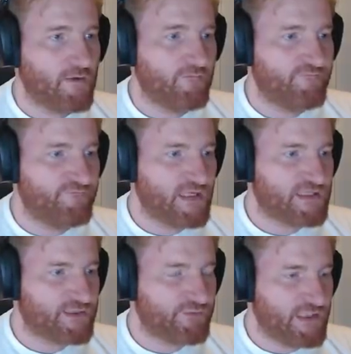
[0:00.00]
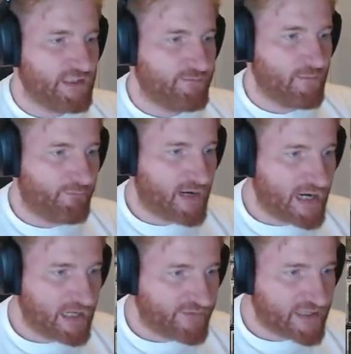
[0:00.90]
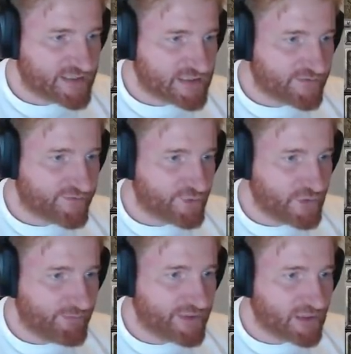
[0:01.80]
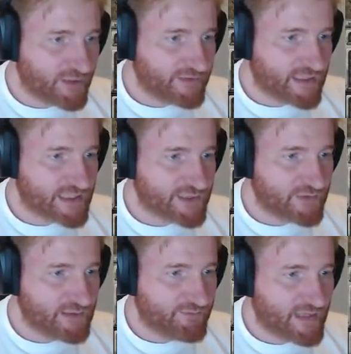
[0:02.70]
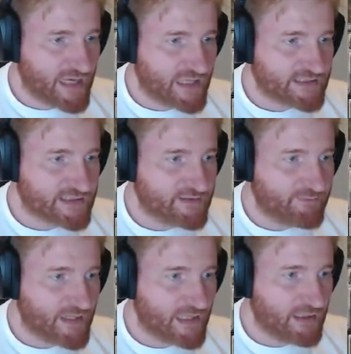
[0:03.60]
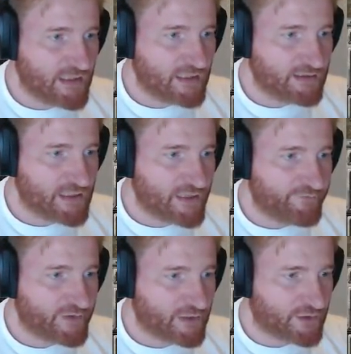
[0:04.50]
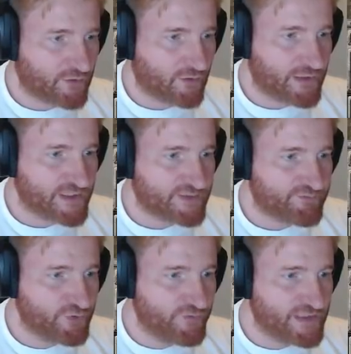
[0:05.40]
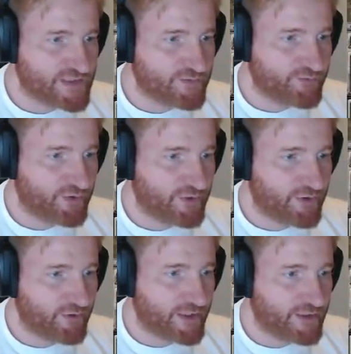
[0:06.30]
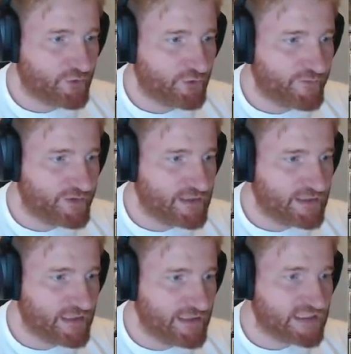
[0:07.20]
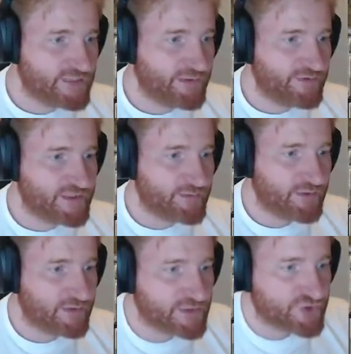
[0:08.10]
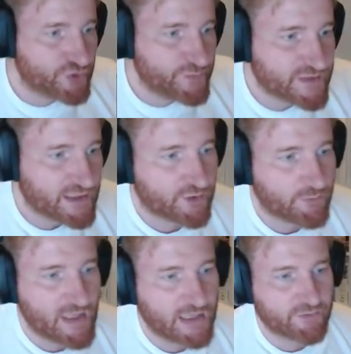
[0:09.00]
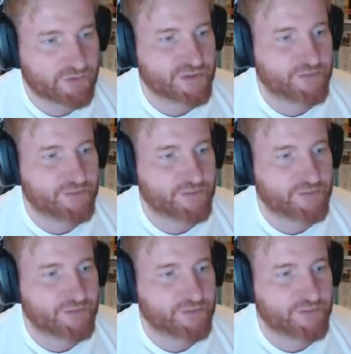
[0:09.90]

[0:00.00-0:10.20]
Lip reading: Victory. By advancing through and beyond the Kasserine Pass, the battle-hardened Afrika Corps has proven its superiority over the inexperienced American troops and commanders.